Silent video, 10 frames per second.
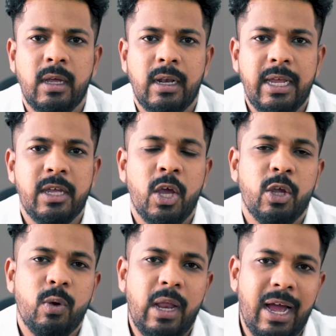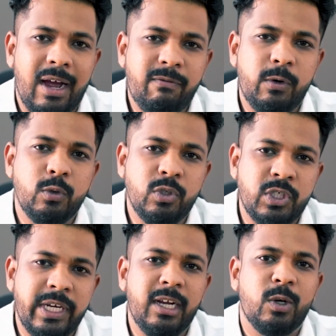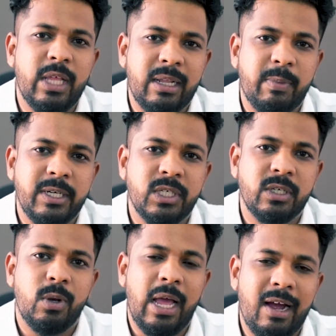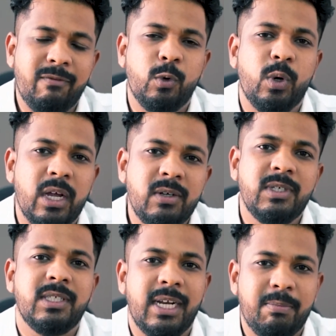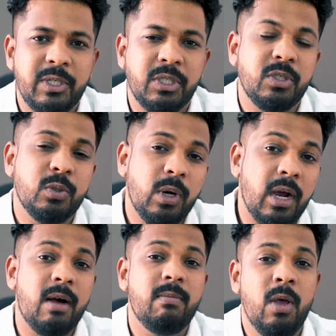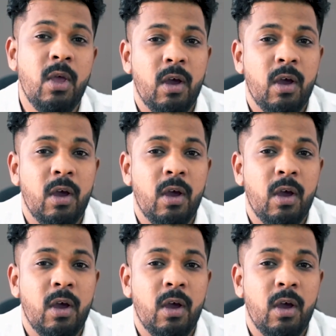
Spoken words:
Like you'll have to stick to that patient, you'll have to convince that patient to come